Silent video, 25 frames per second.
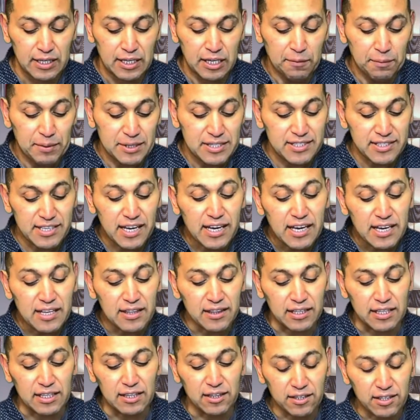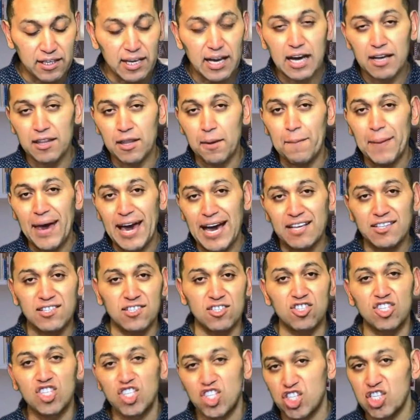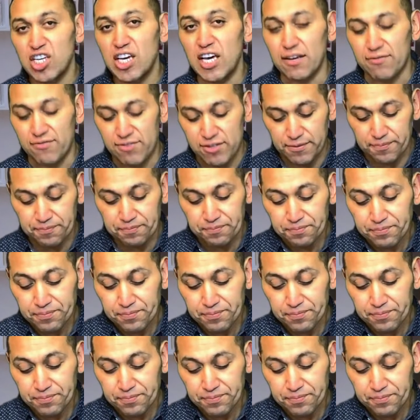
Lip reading: But secondly, look at how the passage shifts.